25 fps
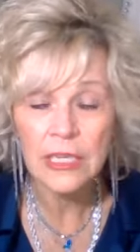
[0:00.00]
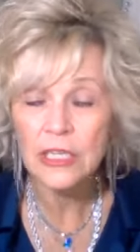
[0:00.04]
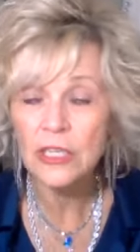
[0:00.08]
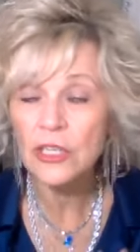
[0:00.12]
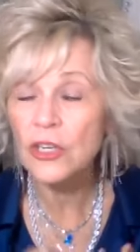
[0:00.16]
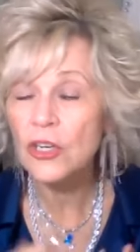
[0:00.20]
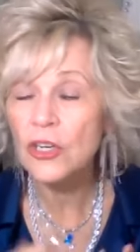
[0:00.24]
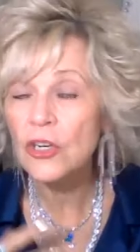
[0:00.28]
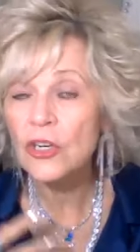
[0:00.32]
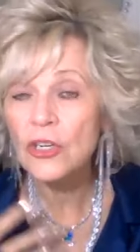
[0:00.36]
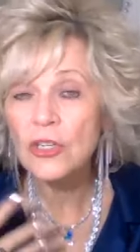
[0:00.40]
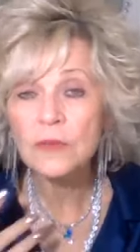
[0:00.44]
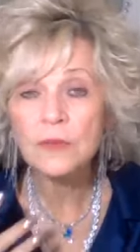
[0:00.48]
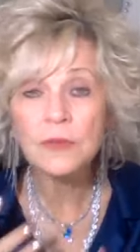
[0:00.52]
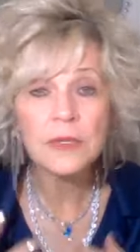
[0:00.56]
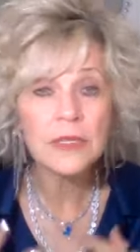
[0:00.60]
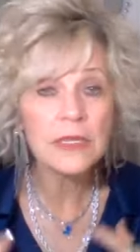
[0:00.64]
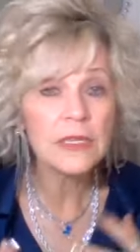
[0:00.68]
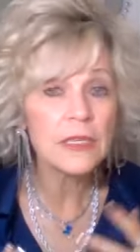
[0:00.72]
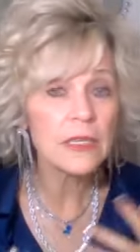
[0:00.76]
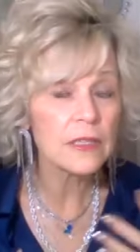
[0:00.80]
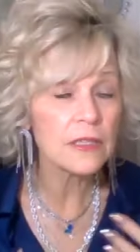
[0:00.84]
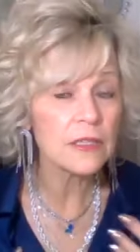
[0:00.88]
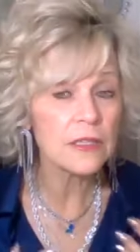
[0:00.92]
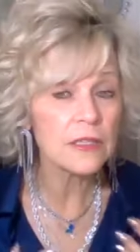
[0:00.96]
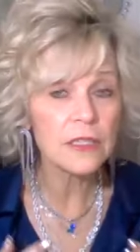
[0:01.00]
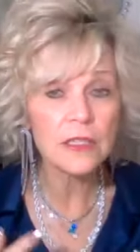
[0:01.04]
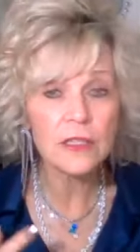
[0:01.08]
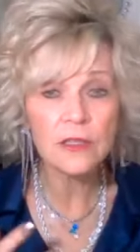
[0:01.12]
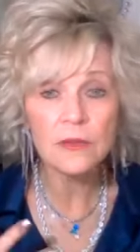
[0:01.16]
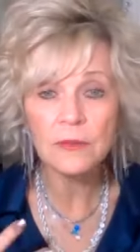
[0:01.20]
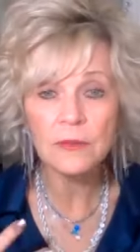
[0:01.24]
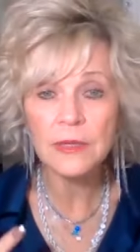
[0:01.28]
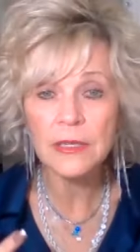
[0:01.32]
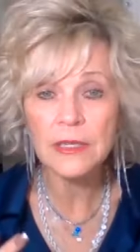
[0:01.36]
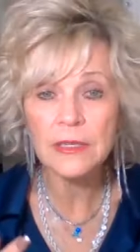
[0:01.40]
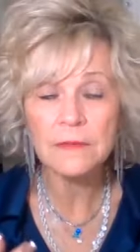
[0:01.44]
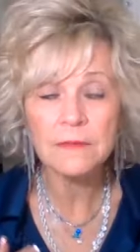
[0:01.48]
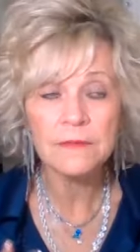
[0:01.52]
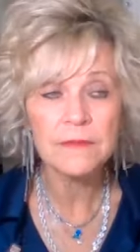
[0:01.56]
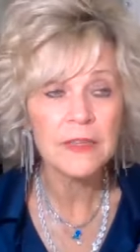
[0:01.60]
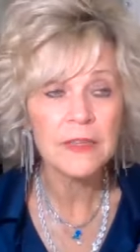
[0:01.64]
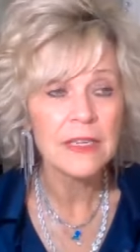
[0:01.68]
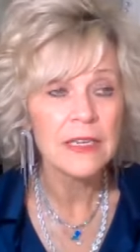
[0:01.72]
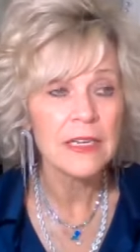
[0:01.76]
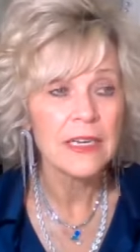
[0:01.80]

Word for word: It could be a little bit